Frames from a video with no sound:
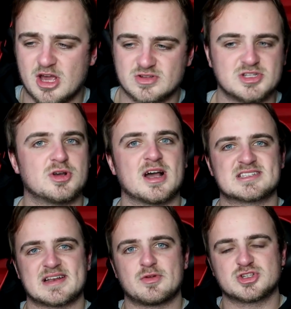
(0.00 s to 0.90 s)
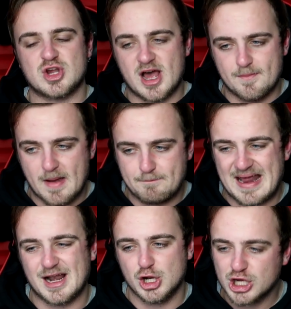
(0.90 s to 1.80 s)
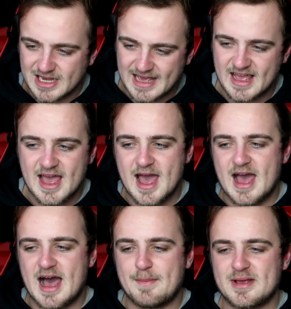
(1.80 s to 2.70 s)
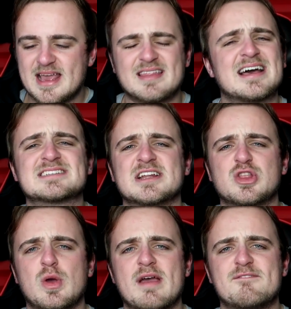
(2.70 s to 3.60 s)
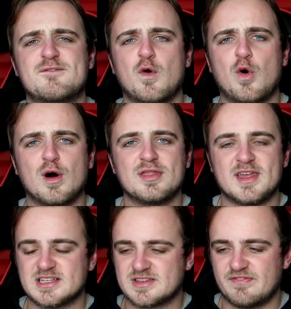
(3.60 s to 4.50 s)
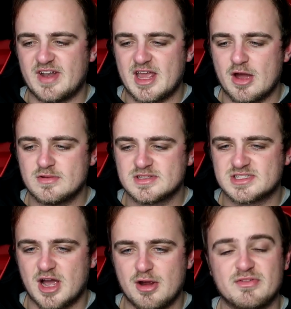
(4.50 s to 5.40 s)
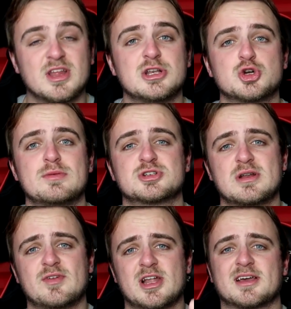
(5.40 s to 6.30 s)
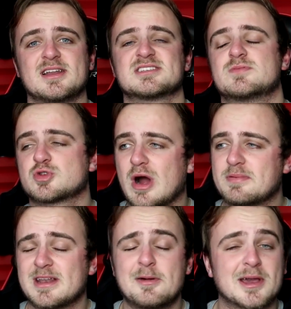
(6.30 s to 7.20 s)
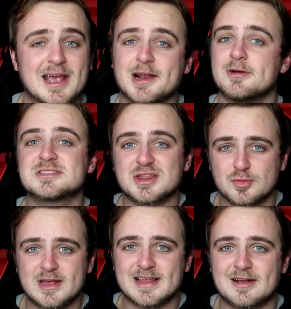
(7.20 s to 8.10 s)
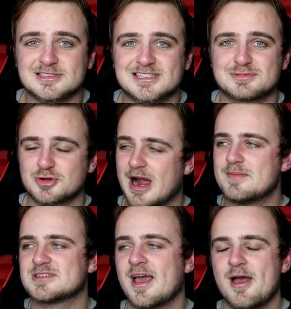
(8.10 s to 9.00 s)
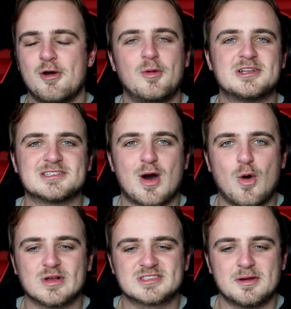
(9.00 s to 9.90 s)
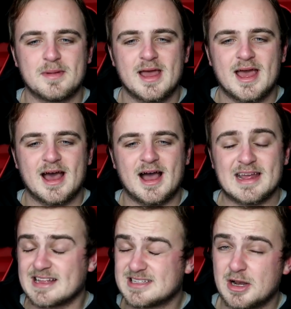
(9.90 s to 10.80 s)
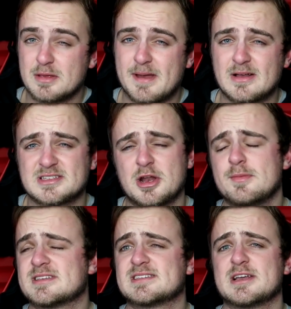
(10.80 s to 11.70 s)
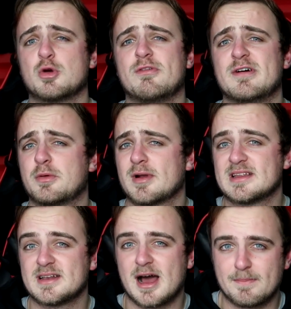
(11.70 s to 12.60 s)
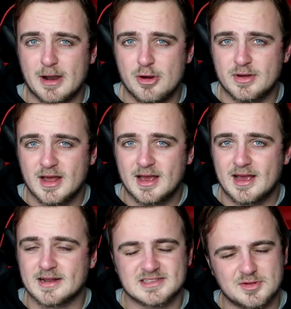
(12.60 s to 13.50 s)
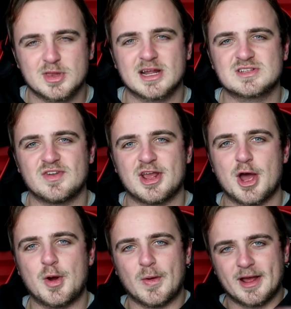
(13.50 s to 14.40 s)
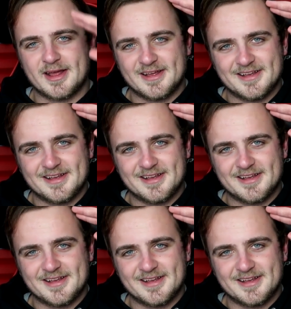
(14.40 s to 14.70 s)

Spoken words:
video, so you guys can have a better look at it. But yeah, that is going to do it for this video. So if you did enjoy it, be sure to leave a like on it. Subscribe today. We're getting close to 3,000 subscribers, which is awesome. Yeah, turn on the bell so you don't miss a single football-related upload. And I'll see you in the next video